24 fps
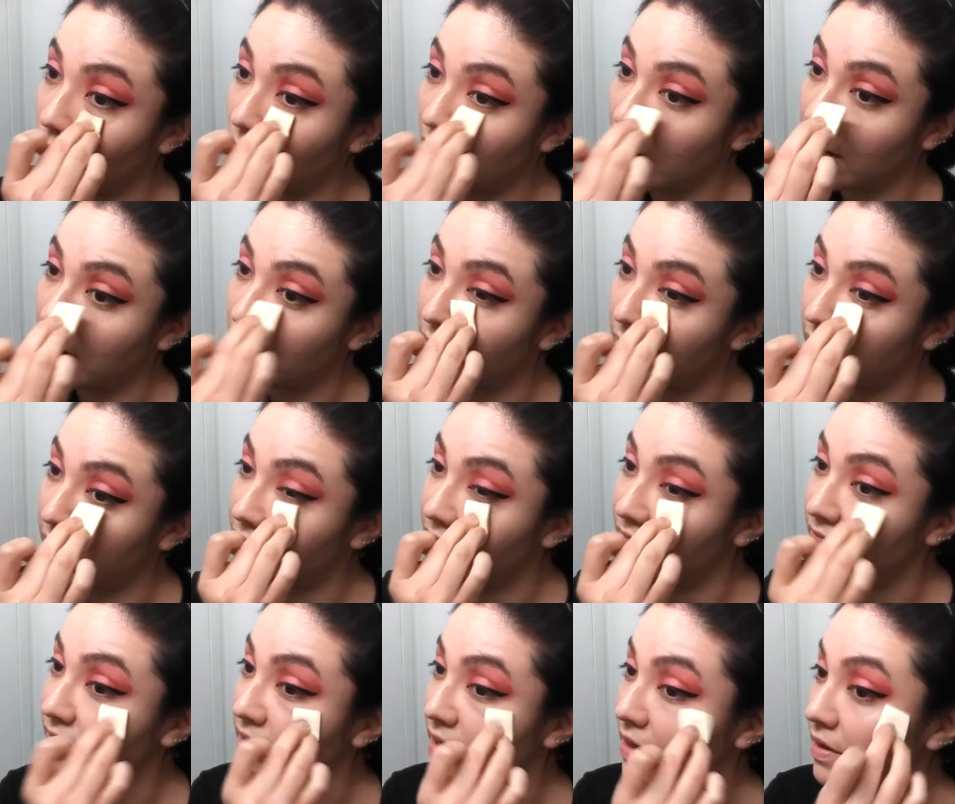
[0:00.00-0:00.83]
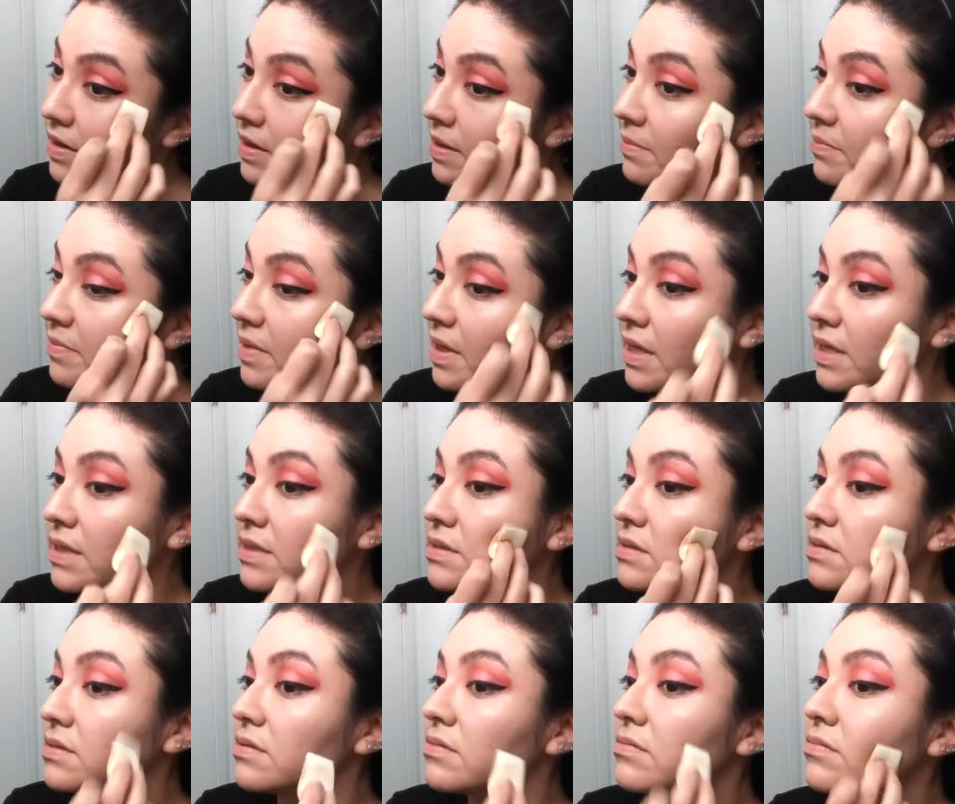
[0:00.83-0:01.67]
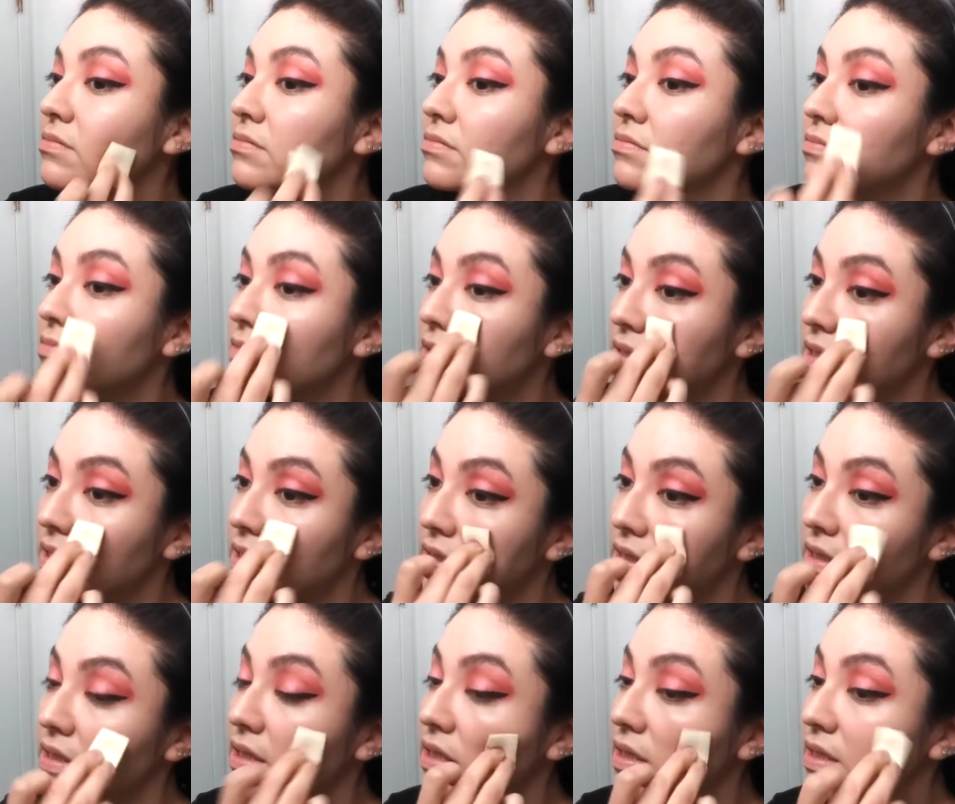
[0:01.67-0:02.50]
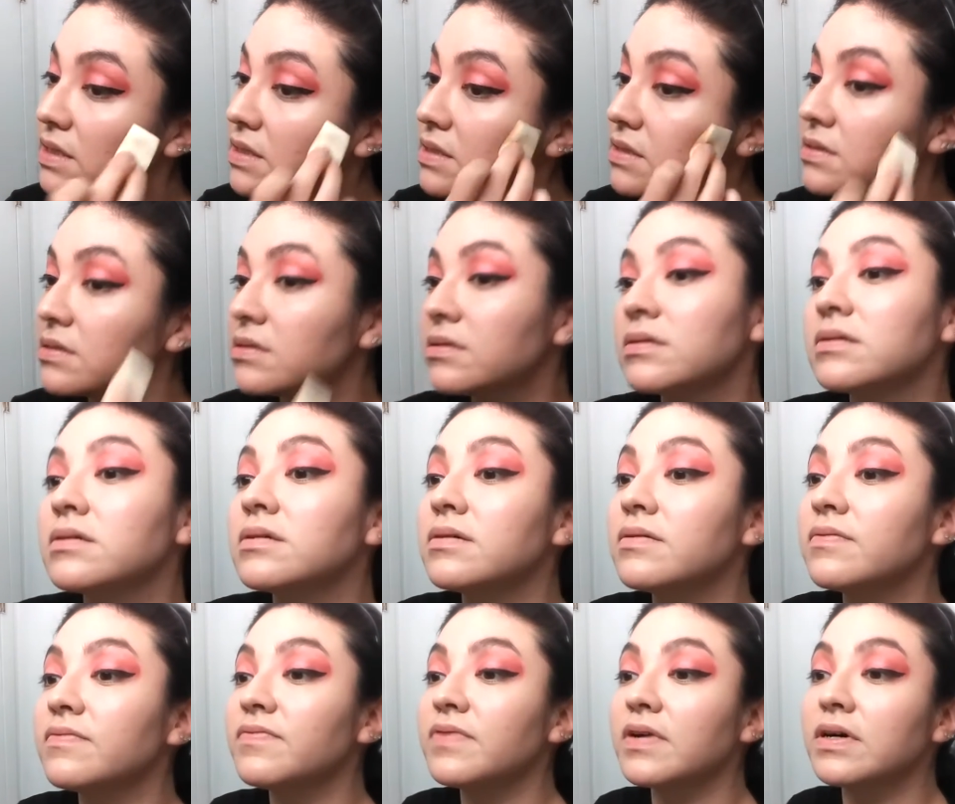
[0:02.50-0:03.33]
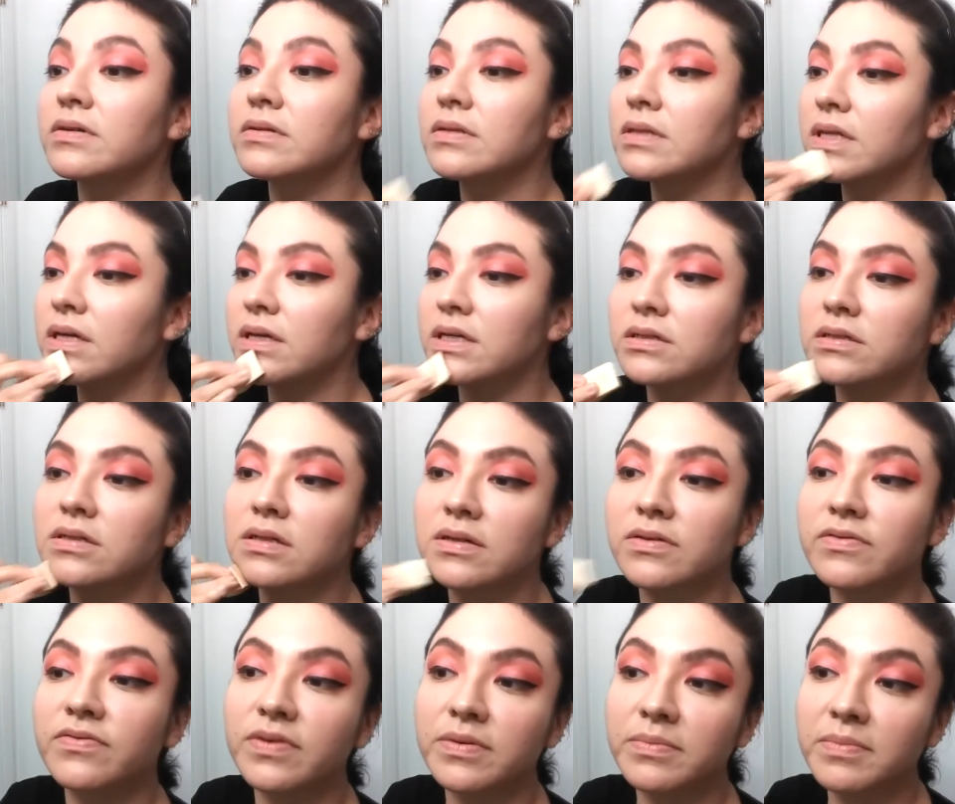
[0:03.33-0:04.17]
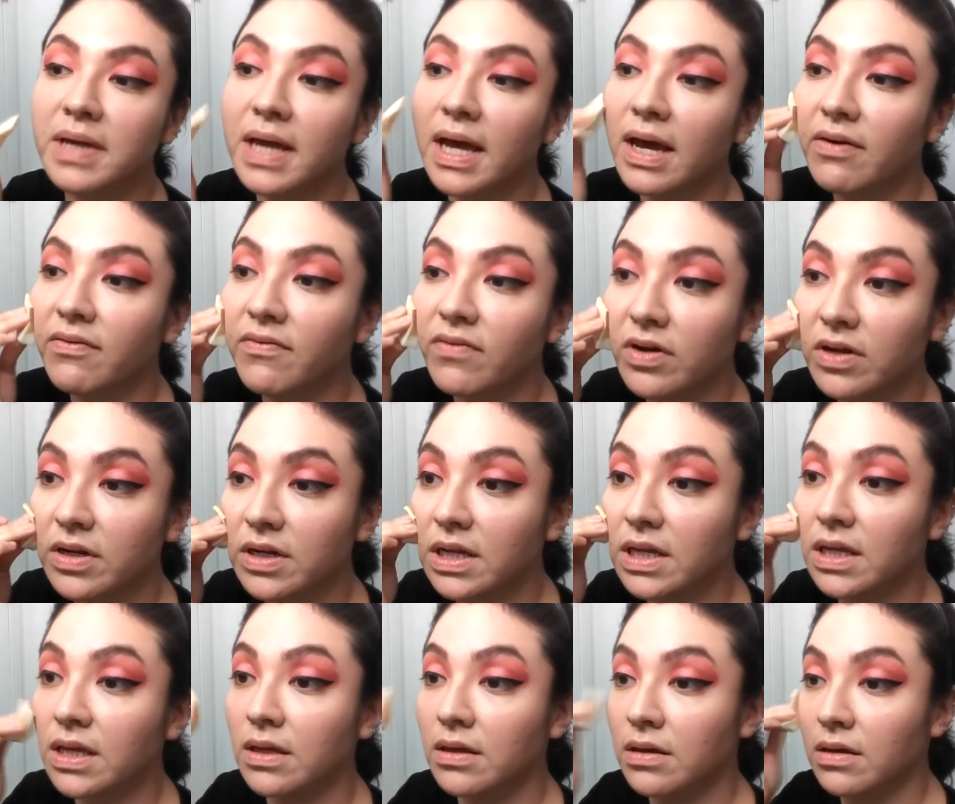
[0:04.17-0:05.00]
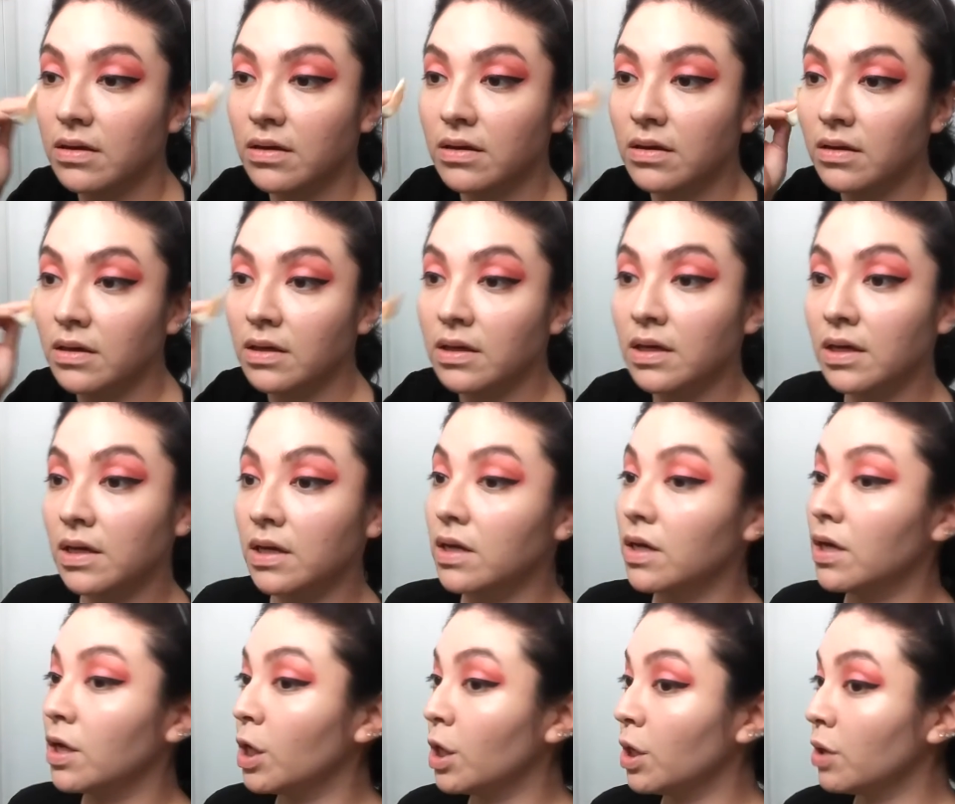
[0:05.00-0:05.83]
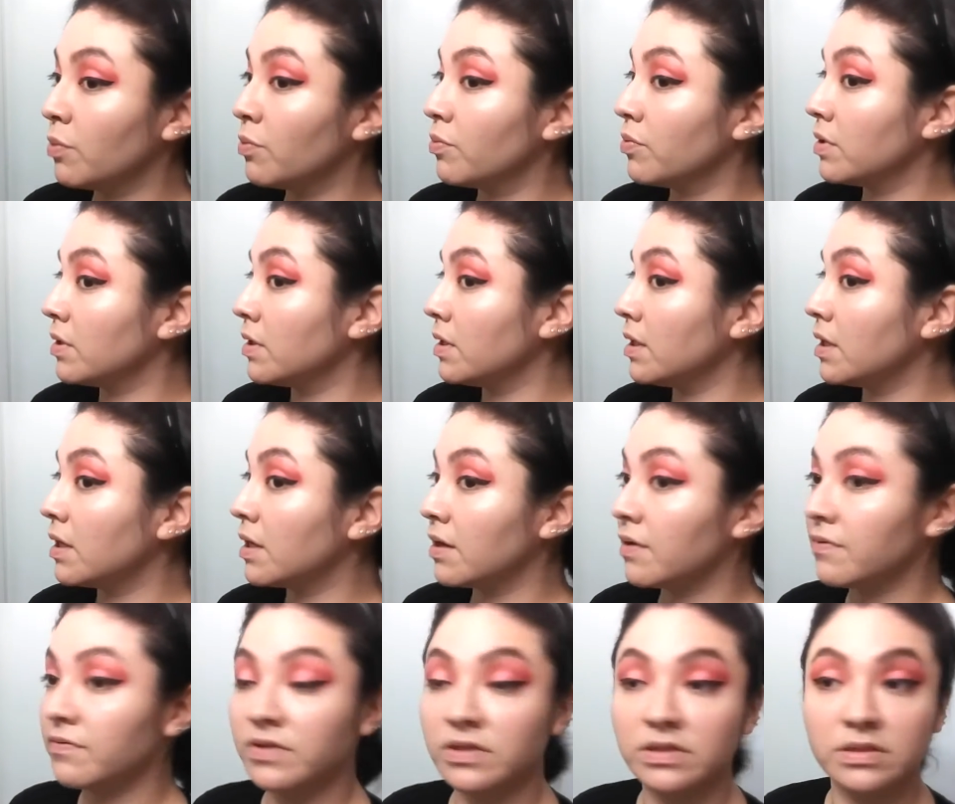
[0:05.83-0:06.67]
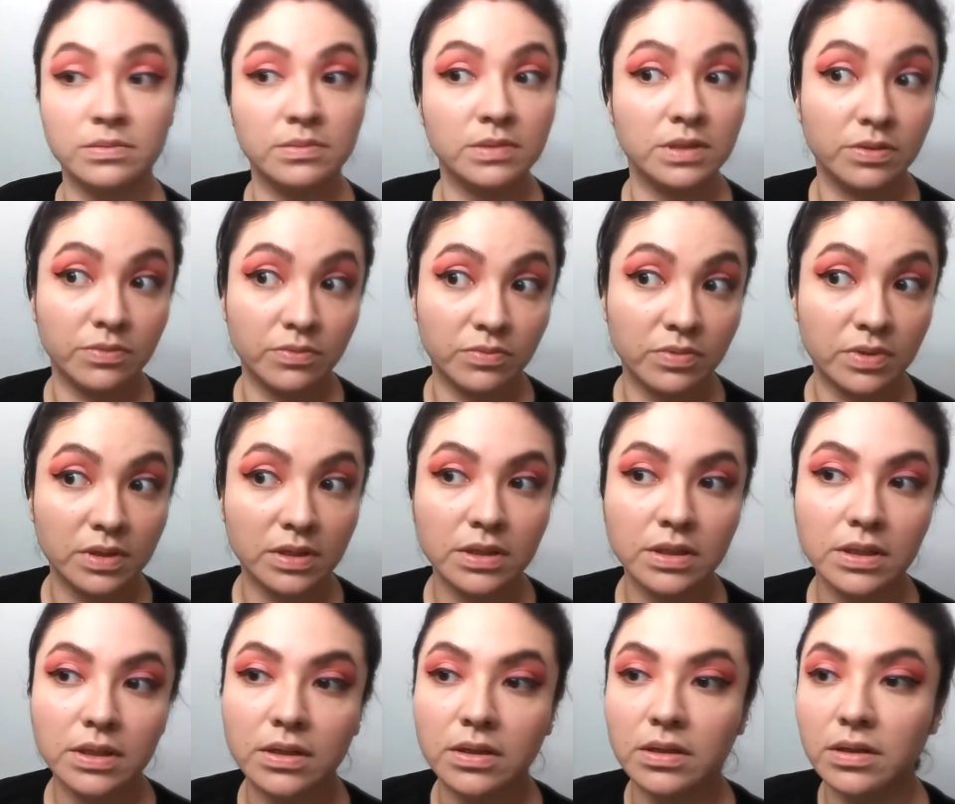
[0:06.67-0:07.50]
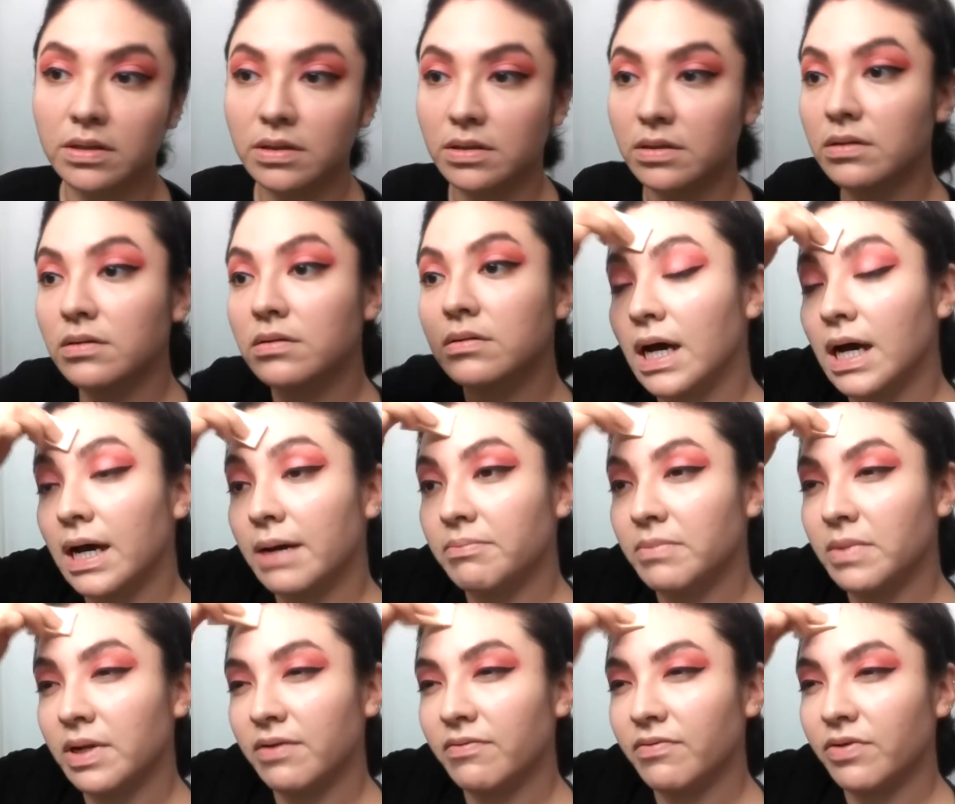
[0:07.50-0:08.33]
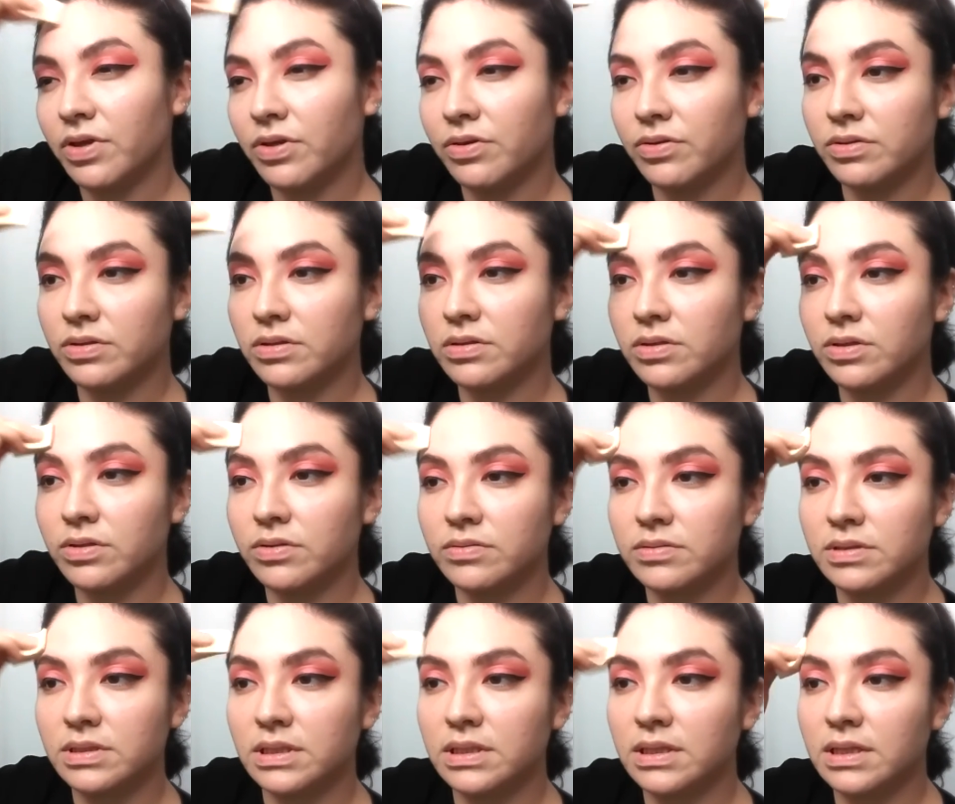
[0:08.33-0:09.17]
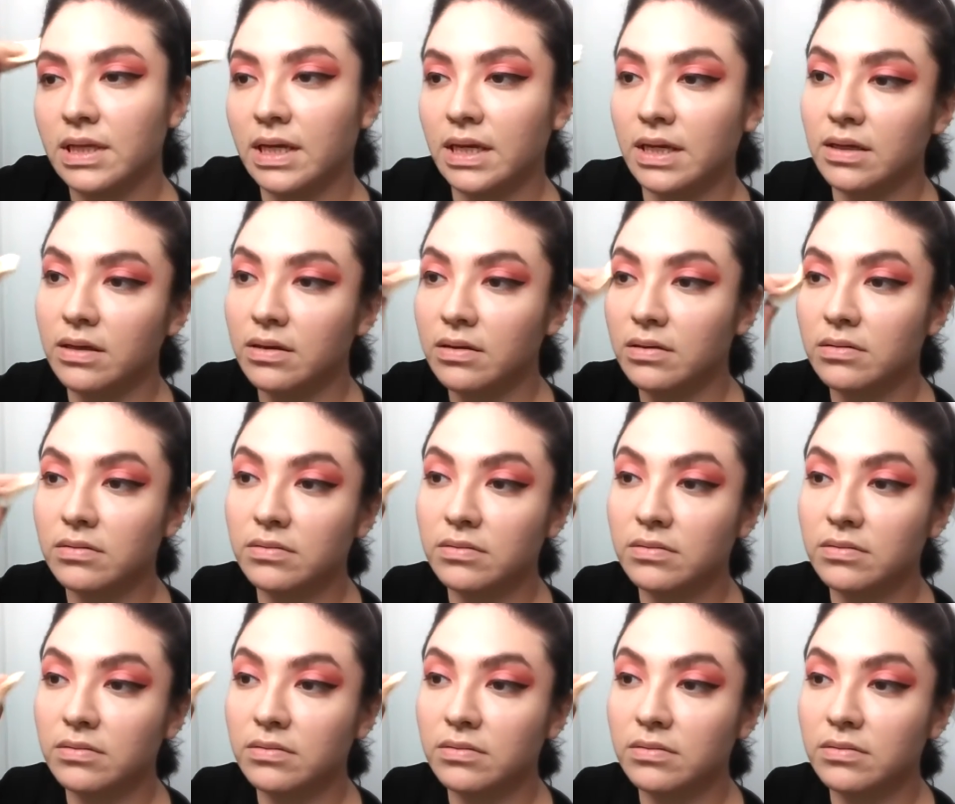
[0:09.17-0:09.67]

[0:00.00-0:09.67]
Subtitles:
Wow, I'm very amazed with this foundation from Kat Von D. It really covers me really good. I'm never used to using like